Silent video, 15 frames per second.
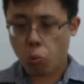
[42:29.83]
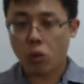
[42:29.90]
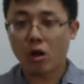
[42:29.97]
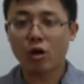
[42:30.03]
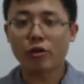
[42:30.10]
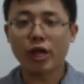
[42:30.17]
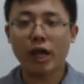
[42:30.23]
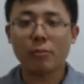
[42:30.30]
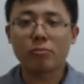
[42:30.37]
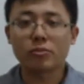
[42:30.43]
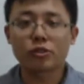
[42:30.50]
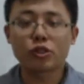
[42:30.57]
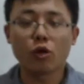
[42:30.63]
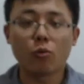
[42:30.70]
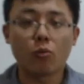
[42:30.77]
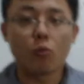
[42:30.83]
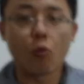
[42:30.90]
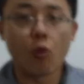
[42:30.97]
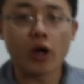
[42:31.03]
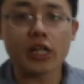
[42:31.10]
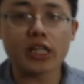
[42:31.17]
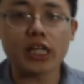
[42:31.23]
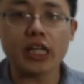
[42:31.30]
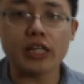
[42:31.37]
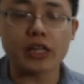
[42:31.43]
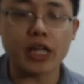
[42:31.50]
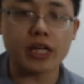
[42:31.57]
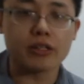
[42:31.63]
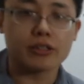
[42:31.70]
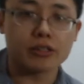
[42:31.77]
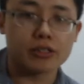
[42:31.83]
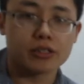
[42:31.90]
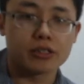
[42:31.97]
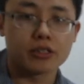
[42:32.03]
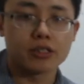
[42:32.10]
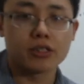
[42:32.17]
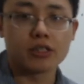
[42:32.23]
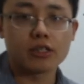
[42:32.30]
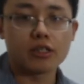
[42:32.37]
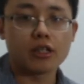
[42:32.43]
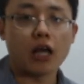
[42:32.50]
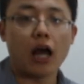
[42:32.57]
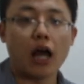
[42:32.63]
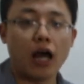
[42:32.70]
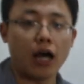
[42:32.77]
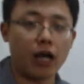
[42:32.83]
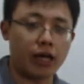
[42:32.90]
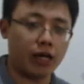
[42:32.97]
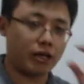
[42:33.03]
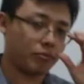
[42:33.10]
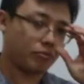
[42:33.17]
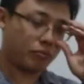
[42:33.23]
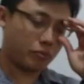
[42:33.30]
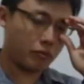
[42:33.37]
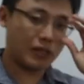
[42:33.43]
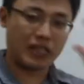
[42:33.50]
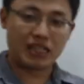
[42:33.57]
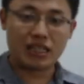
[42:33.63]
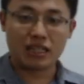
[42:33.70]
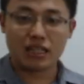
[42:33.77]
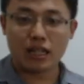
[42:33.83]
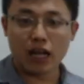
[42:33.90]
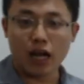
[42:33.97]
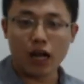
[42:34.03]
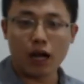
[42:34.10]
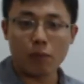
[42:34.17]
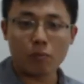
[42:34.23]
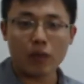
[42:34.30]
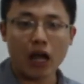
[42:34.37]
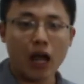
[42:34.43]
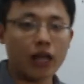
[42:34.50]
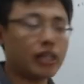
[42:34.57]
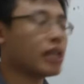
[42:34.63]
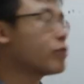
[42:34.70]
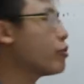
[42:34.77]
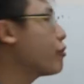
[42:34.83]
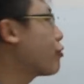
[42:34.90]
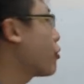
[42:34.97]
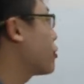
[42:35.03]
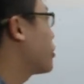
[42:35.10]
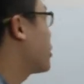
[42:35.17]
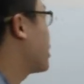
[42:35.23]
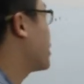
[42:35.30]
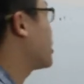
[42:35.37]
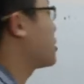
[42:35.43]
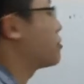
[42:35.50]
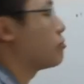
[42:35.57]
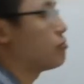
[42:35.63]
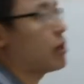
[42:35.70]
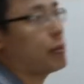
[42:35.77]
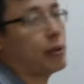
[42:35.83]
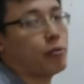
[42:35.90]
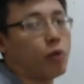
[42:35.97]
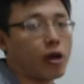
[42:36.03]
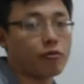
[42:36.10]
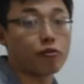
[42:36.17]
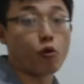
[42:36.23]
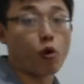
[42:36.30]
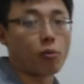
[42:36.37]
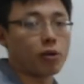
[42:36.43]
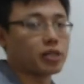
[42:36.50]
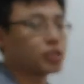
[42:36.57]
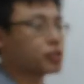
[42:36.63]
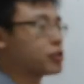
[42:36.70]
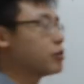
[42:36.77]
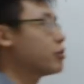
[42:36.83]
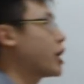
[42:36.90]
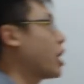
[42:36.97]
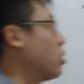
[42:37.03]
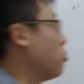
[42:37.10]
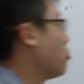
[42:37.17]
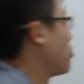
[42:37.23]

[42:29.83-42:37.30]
Okay, so one of the key things, now I did refer to this maybe, 4 months ago now.